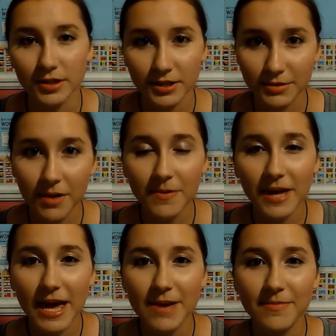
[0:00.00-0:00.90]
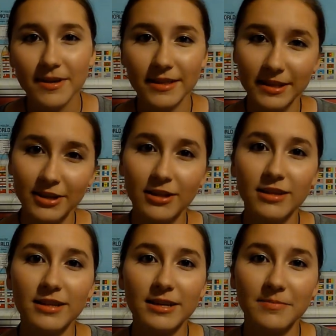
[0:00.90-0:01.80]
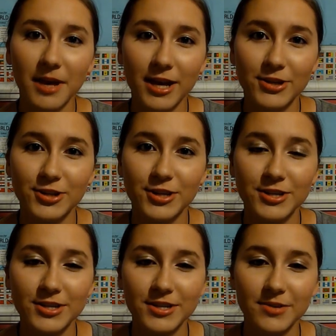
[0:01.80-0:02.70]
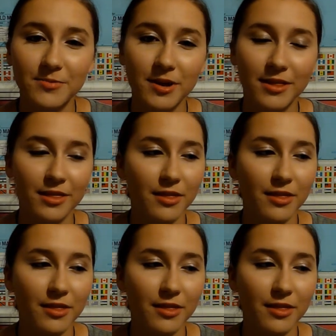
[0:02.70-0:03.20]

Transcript: So I became a little impatient with